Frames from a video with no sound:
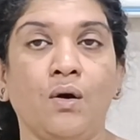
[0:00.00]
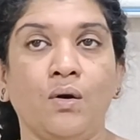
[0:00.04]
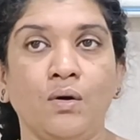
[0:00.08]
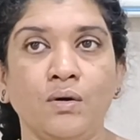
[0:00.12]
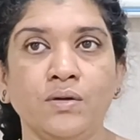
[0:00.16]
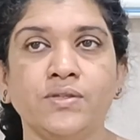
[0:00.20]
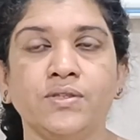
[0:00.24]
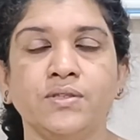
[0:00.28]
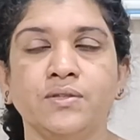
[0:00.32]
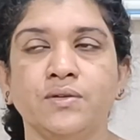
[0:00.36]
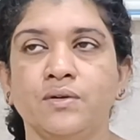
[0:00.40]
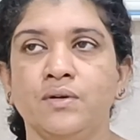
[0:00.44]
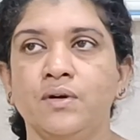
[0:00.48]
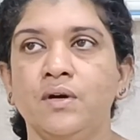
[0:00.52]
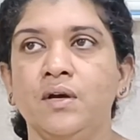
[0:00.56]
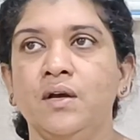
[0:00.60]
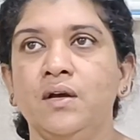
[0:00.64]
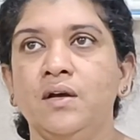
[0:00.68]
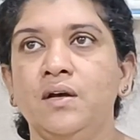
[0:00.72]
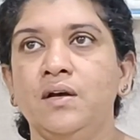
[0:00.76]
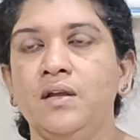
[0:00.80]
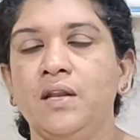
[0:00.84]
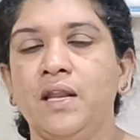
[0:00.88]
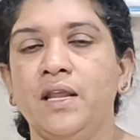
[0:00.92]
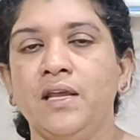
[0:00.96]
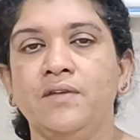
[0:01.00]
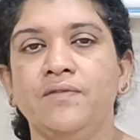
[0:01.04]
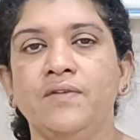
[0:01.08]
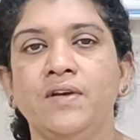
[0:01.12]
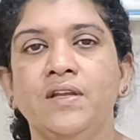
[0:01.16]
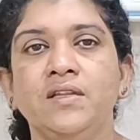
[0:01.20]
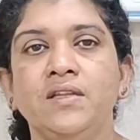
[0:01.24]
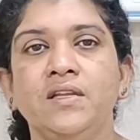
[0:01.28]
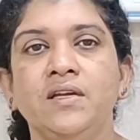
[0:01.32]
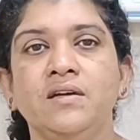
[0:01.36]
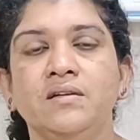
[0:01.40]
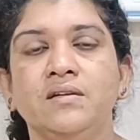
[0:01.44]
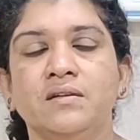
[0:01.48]
Also, like
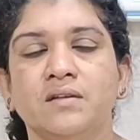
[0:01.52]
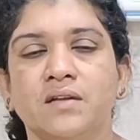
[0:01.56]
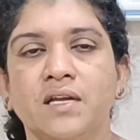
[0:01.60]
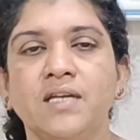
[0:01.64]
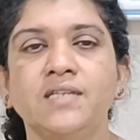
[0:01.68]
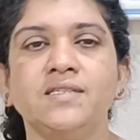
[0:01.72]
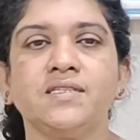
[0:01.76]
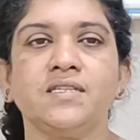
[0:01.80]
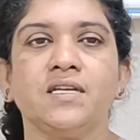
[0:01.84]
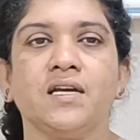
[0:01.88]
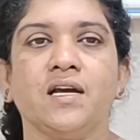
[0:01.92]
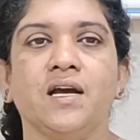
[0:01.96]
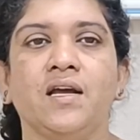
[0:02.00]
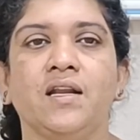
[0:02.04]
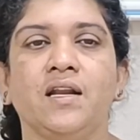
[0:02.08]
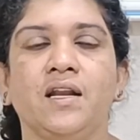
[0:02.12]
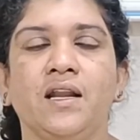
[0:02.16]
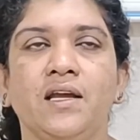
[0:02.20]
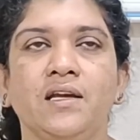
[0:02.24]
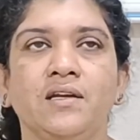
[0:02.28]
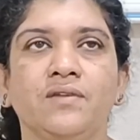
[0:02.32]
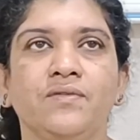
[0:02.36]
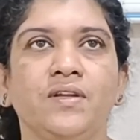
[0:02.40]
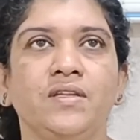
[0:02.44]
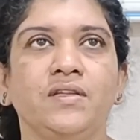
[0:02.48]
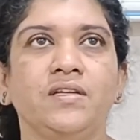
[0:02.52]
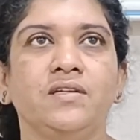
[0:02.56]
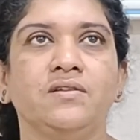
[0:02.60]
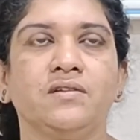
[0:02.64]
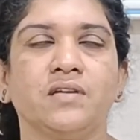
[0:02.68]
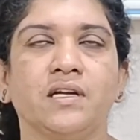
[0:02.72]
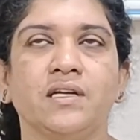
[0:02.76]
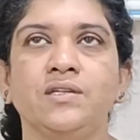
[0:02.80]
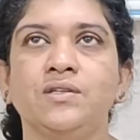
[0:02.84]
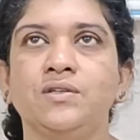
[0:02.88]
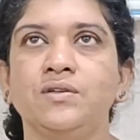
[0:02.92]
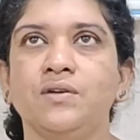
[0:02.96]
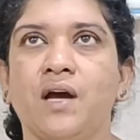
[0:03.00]
when they raise the hand, like when they
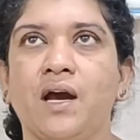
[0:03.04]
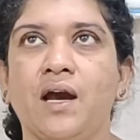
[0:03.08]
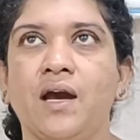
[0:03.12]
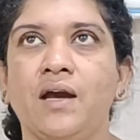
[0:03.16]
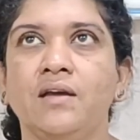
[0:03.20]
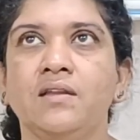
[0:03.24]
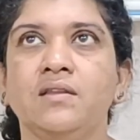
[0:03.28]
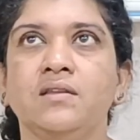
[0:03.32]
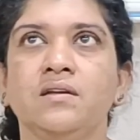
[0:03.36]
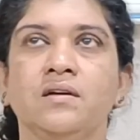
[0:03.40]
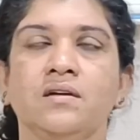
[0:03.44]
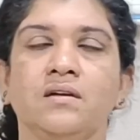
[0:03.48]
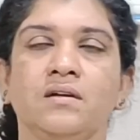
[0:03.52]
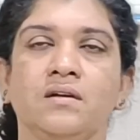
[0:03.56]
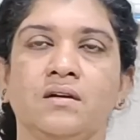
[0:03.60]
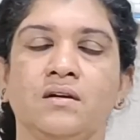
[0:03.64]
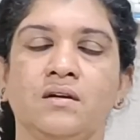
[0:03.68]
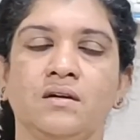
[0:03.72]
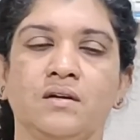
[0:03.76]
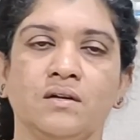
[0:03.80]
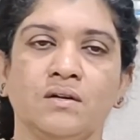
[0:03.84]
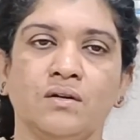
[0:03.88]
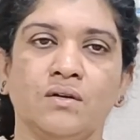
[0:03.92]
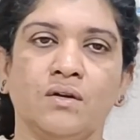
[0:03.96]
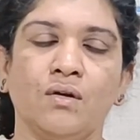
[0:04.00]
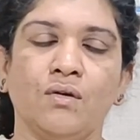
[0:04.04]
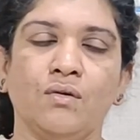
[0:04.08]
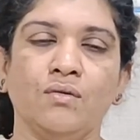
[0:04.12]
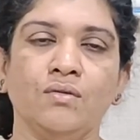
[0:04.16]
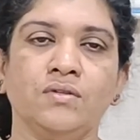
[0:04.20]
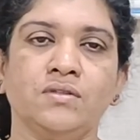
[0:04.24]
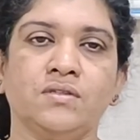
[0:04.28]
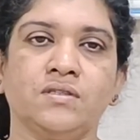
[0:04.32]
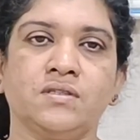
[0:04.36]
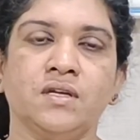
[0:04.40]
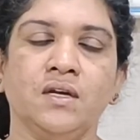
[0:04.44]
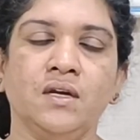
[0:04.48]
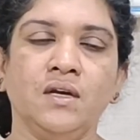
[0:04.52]
try to hang the
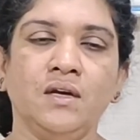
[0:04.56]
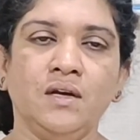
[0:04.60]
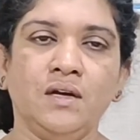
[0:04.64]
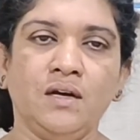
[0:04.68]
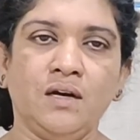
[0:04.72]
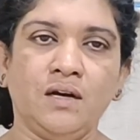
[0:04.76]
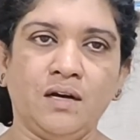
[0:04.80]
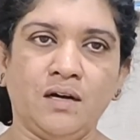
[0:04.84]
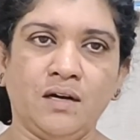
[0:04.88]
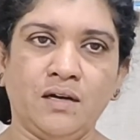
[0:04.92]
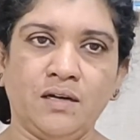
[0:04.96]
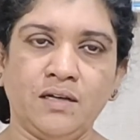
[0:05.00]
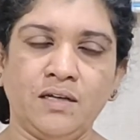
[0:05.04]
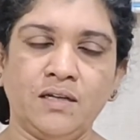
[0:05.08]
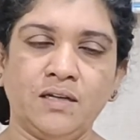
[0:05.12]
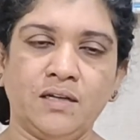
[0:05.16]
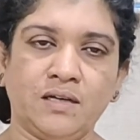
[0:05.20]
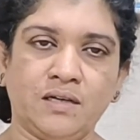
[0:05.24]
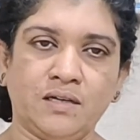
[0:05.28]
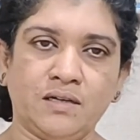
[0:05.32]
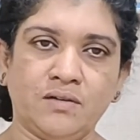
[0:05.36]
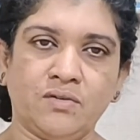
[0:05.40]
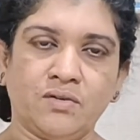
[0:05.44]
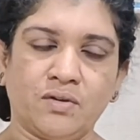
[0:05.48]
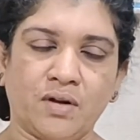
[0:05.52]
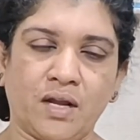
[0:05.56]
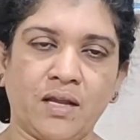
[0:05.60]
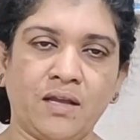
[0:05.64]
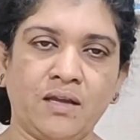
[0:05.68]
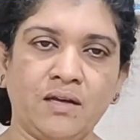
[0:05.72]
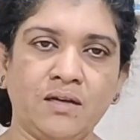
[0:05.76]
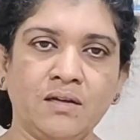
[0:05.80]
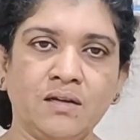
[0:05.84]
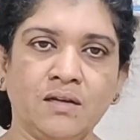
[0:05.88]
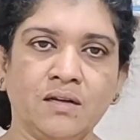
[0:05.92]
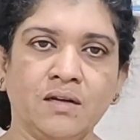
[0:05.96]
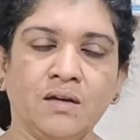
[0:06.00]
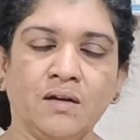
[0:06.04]
clothes in a
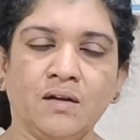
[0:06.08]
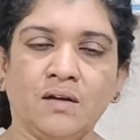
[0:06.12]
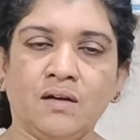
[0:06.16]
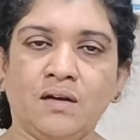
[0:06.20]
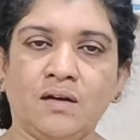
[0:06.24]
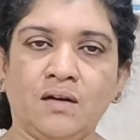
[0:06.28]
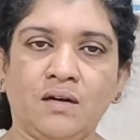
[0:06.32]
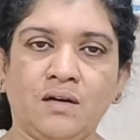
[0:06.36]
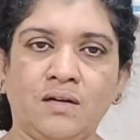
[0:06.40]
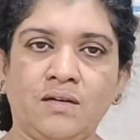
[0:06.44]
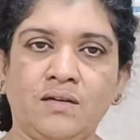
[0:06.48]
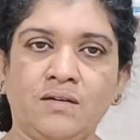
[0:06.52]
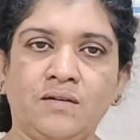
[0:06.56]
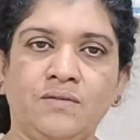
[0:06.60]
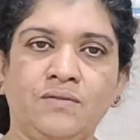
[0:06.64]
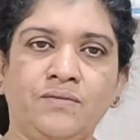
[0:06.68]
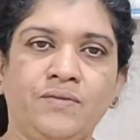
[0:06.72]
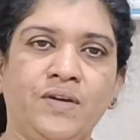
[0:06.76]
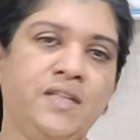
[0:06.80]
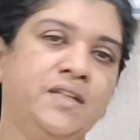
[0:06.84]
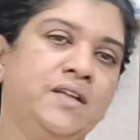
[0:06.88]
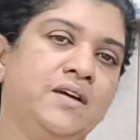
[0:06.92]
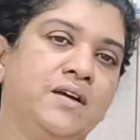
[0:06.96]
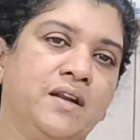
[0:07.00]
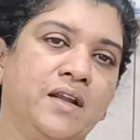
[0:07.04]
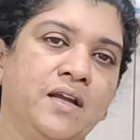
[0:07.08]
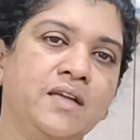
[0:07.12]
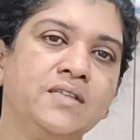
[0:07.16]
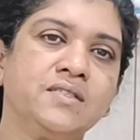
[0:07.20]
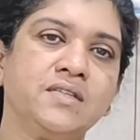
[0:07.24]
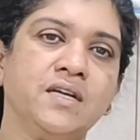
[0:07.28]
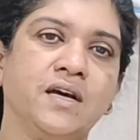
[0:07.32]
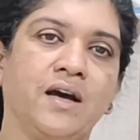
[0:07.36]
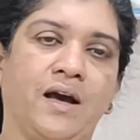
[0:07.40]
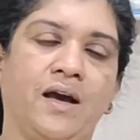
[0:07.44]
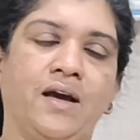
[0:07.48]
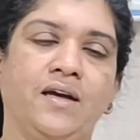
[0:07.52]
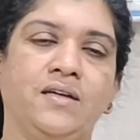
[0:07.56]
dryer, when they raise
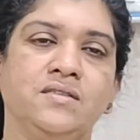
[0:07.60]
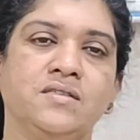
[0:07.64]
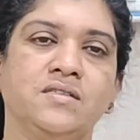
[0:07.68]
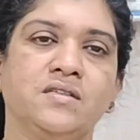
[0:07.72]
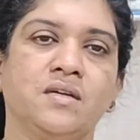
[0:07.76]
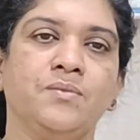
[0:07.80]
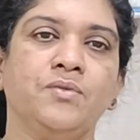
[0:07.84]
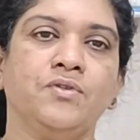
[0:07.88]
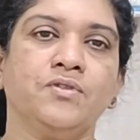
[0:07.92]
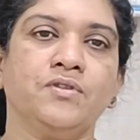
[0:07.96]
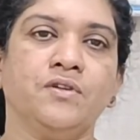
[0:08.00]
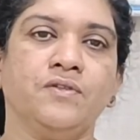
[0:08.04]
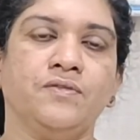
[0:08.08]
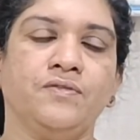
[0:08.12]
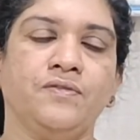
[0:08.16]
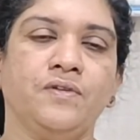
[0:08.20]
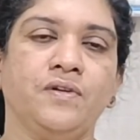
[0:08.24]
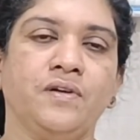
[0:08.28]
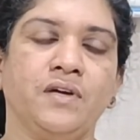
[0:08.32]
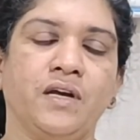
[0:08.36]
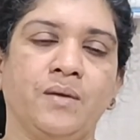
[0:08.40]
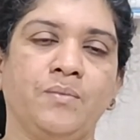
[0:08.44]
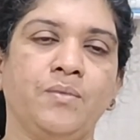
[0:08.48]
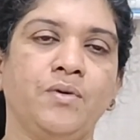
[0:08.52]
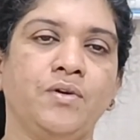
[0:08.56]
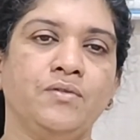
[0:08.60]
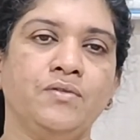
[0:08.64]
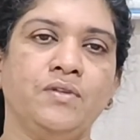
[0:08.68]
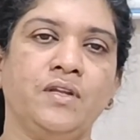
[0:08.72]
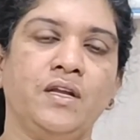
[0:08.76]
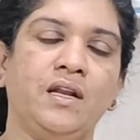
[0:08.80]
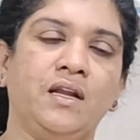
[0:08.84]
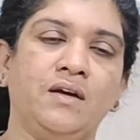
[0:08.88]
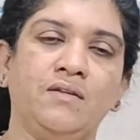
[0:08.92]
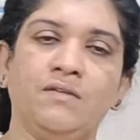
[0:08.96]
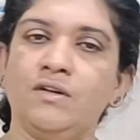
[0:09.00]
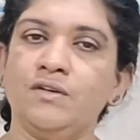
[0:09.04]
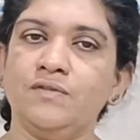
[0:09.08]
the hands above
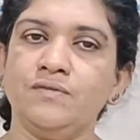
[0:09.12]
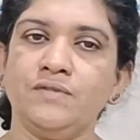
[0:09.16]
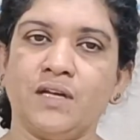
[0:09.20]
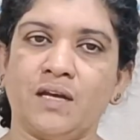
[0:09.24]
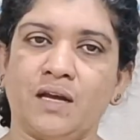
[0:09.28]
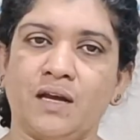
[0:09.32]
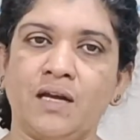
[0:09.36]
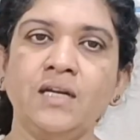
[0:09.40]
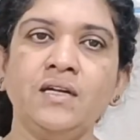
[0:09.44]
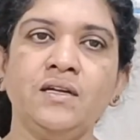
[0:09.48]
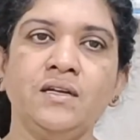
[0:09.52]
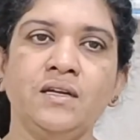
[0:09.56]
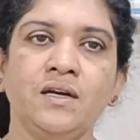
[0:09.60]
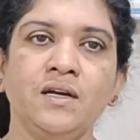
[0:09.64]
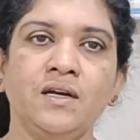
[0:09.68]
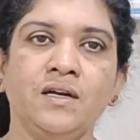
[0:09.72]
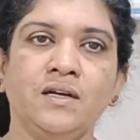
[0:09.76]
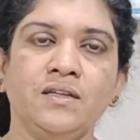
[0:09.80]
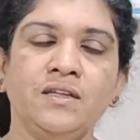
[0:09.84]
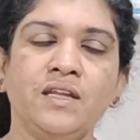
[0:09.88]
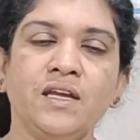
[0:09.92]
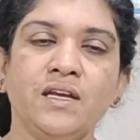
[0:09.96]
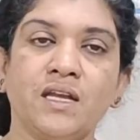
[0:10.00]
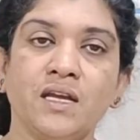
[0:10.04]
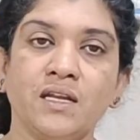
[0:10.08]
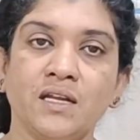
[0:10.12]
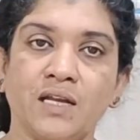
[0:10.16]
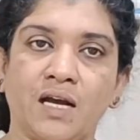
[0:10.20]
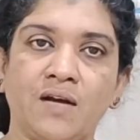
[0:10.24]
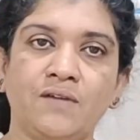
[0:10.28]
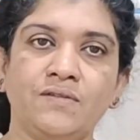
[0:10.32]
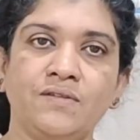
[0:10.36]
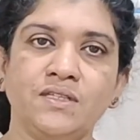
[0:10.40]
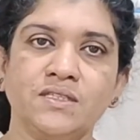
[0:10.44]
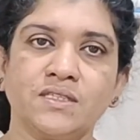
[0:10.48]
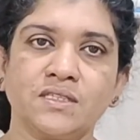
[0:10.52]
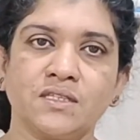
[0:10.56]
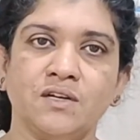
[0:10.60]
the level of the head, they can
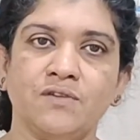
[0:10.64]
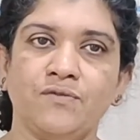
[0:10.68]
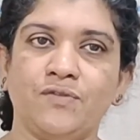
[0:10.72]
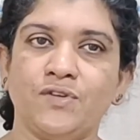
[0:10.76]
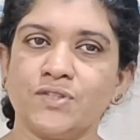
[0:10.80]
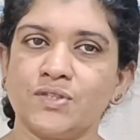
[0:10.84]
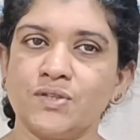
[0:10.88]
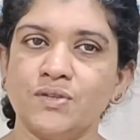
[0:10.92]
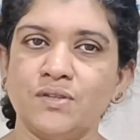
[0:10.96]
have discomfort.